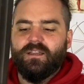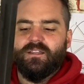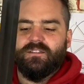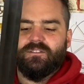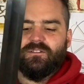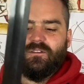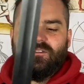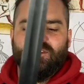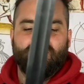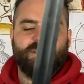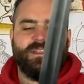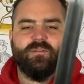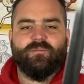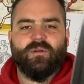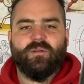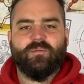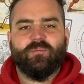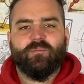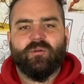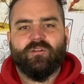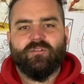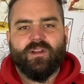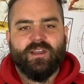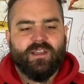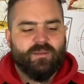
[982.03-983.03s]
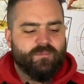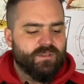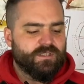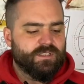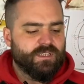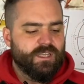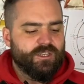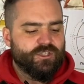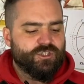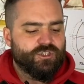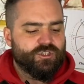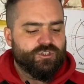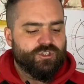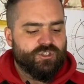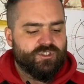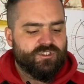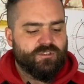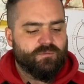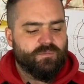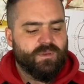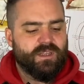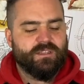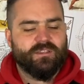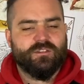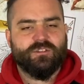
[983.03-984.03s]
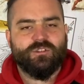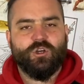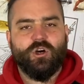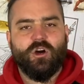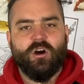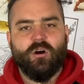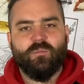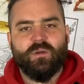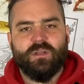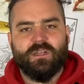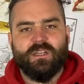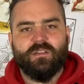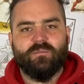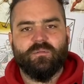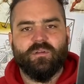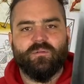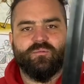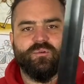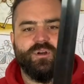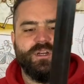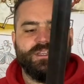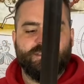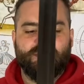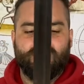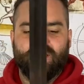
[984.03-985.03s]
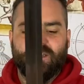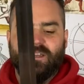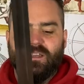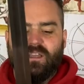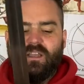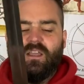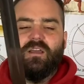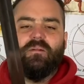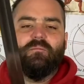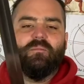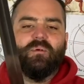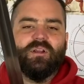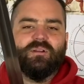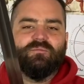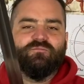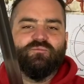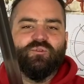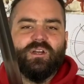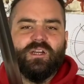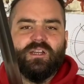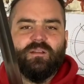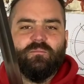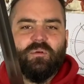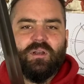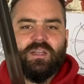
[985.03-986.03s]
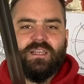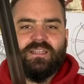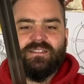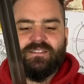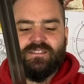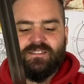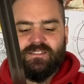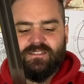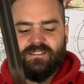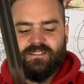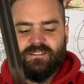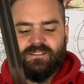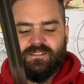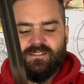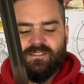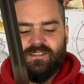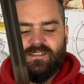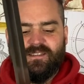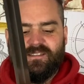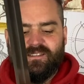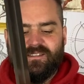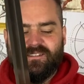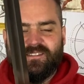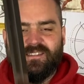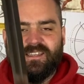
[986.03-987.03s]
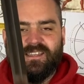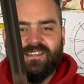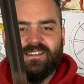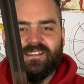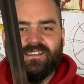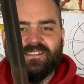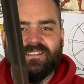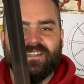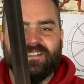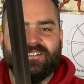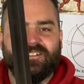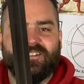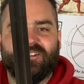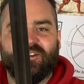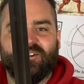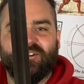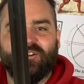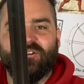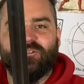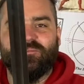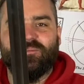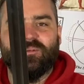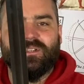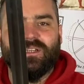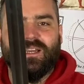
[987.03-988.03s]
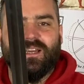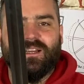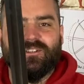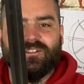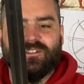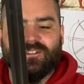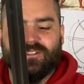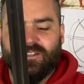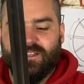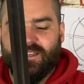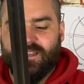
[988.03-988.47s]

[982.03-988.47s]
So I think that might be my recommendation, just to make the top a little bit prettier. But I'm really pleased to see that it's actually got a lot of protection